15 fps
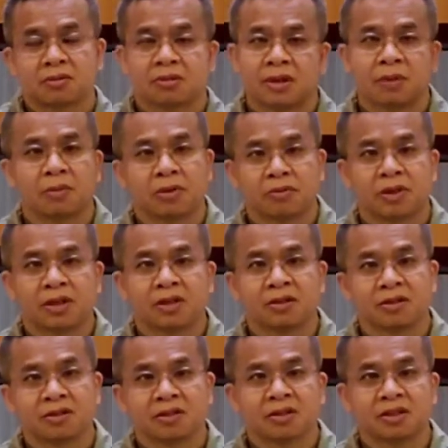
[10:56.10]
Have and run.
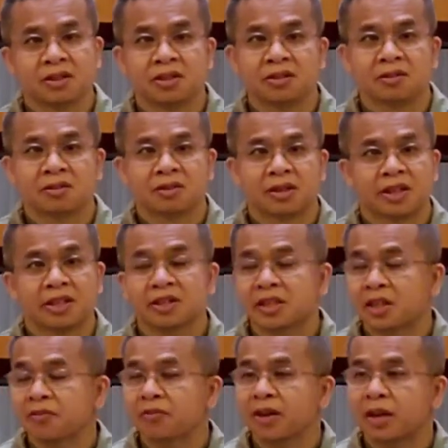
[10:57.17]
Eat less
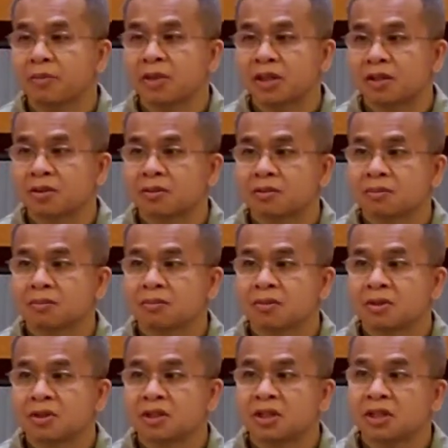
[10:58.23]
than 5 minutes.
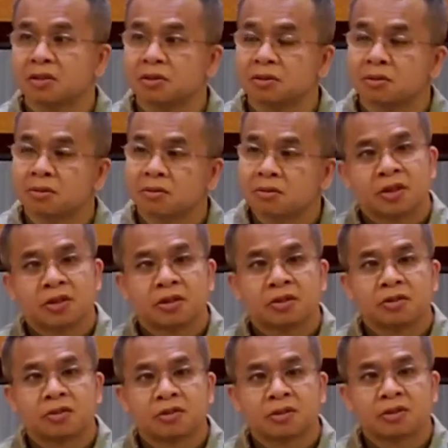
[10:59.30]
Still
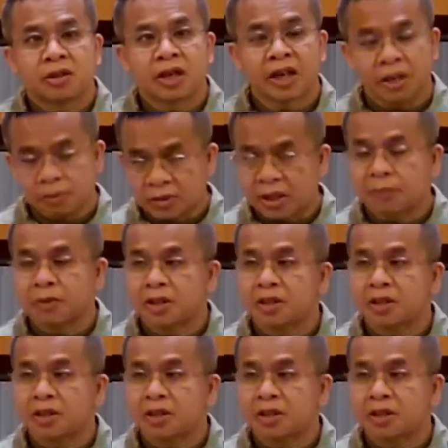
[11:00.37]
have some